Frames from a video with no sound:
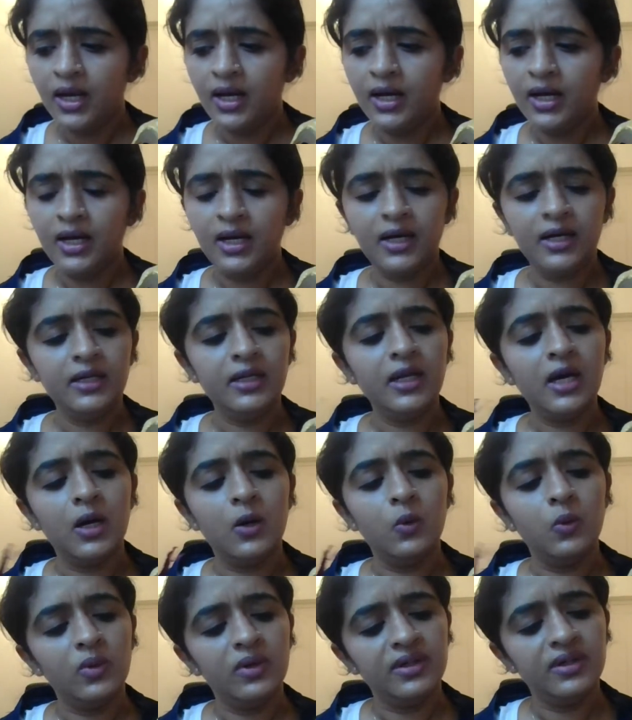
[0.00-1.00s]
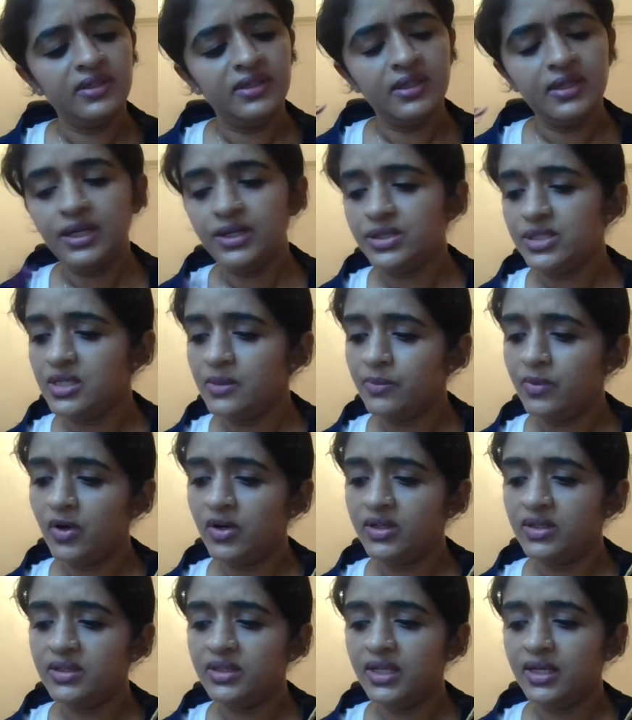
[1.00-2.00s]
Now, the next
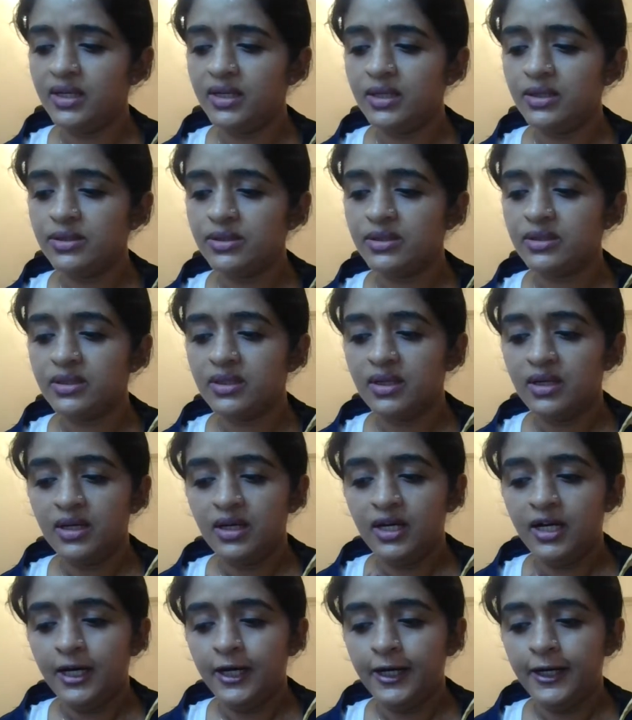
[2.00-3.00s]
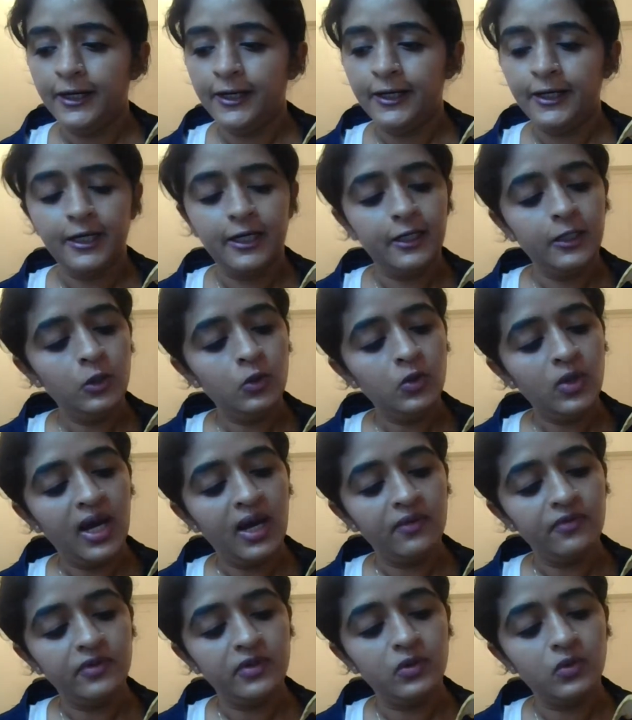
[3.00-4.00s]
important thing is you
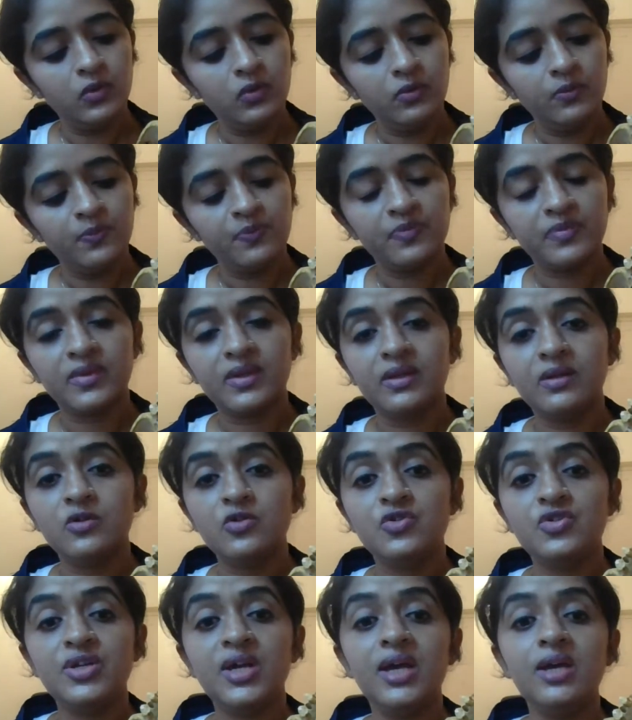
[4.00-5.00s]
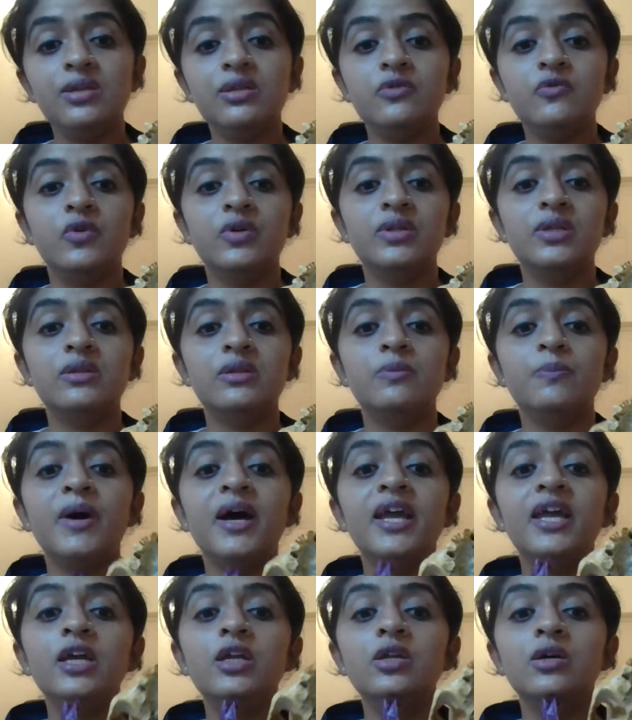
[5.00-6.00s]
have to trace for the
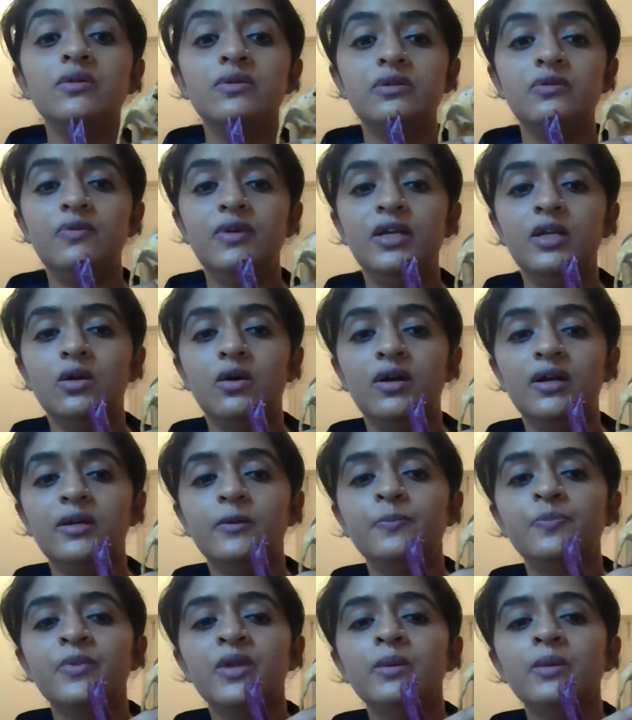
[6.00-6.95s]
spine of sphenoid.